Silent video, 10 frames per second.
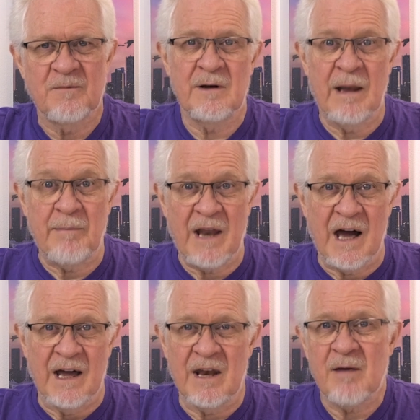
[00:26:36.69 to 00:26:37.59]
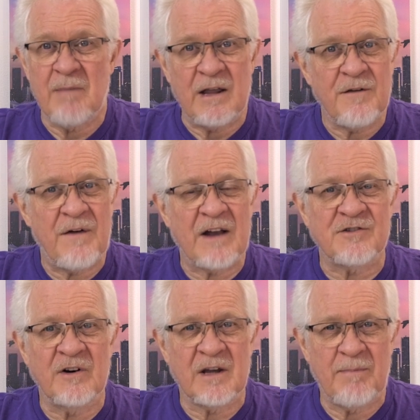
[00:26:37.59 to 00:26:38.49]
Number 9,
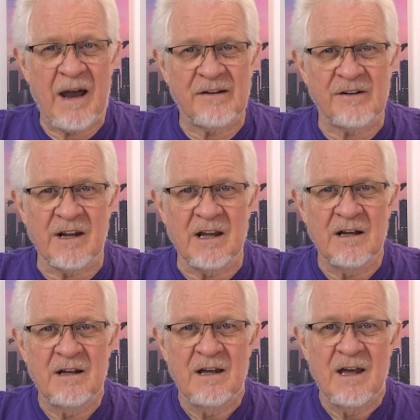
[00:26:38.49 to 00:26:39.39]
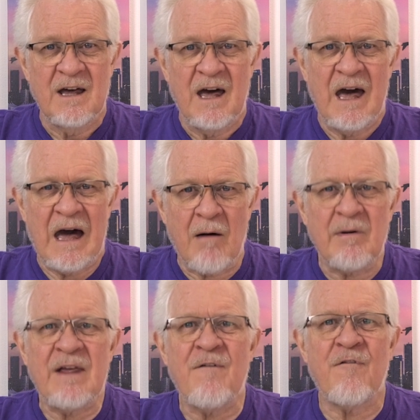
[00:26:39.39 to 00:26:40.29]
manufacturing capacity. How
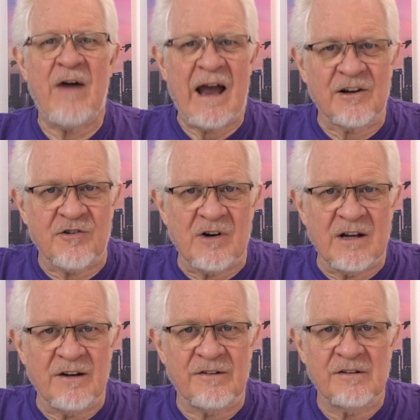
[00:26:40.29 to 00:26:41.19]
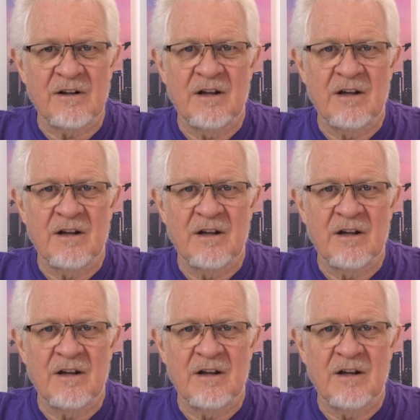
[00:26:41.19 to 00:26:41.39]
many factories